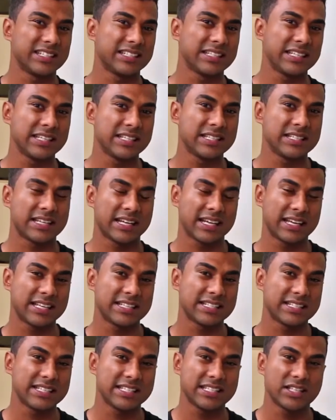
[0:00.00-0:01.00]
and knees. And I
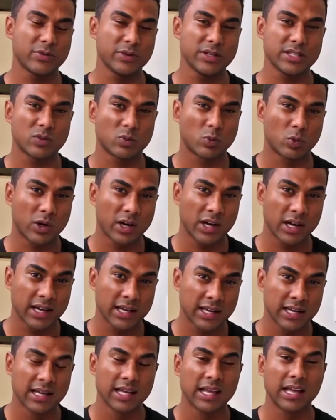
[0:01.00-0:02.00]
guess this is the reason why
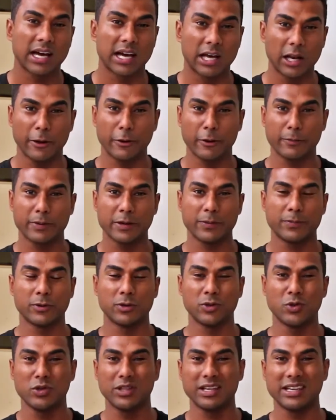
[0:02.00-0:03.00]
a lot of people
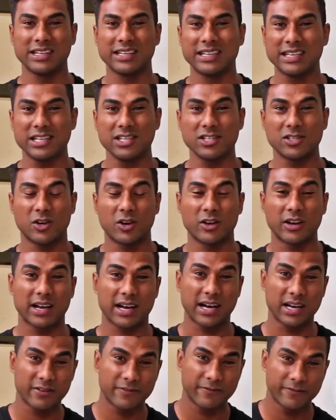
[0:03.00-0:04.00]
do their knees on
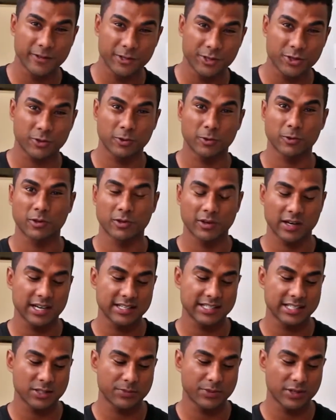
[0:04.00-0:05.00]
artificial
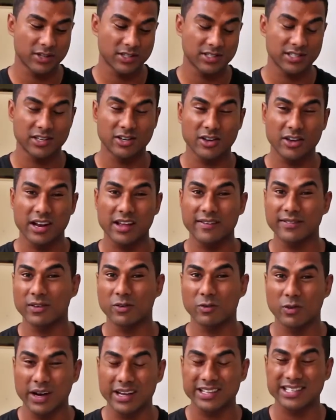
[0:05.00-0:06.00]
grasses, because they don't have the
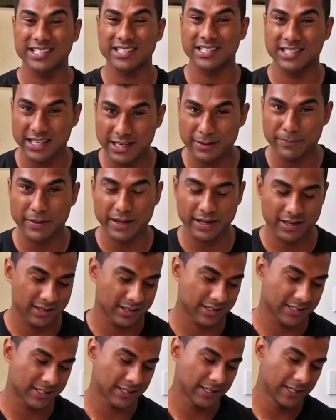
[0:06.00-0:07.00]
right stud
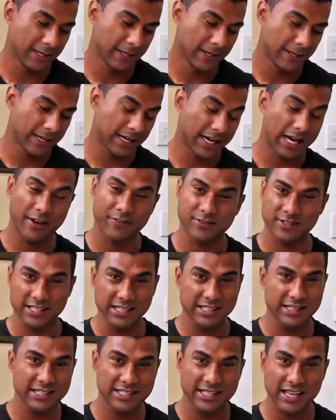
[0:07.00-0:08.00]
patterns. I've
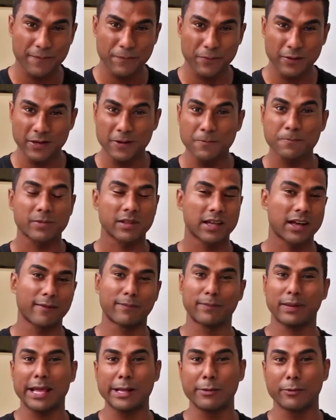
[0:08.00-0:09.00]
seen this happen,
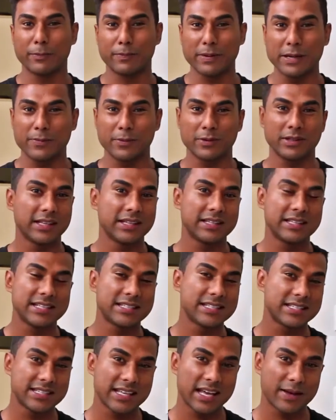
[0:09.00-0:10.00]
I've played with people that
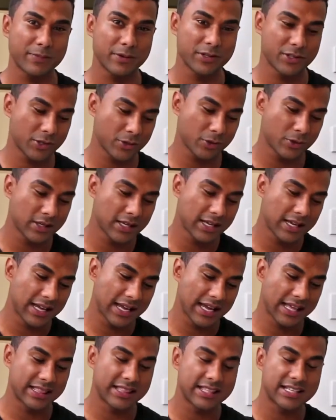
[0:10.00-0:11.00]
this has happened to,
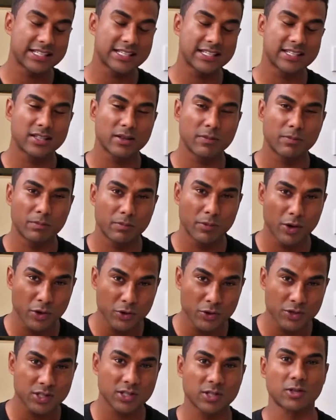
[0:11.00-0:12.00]
and this is the
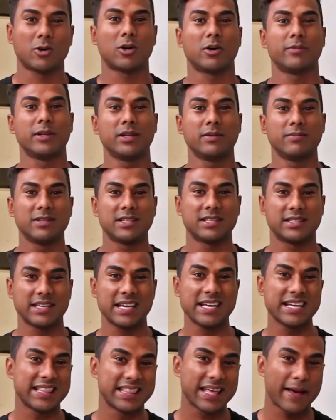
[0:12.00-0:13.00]
most common
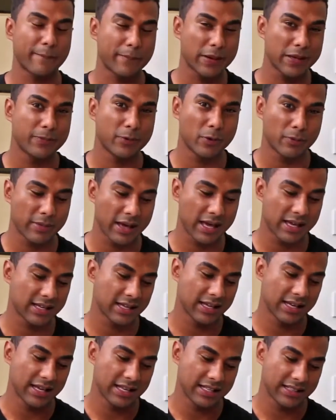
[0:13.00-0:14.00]
mistake that people make.
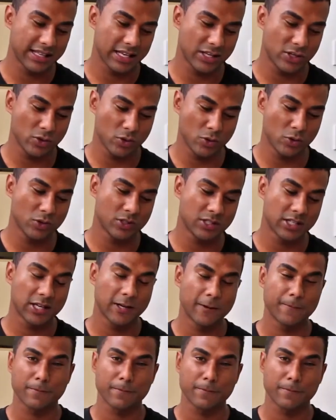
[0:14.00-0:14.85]
They use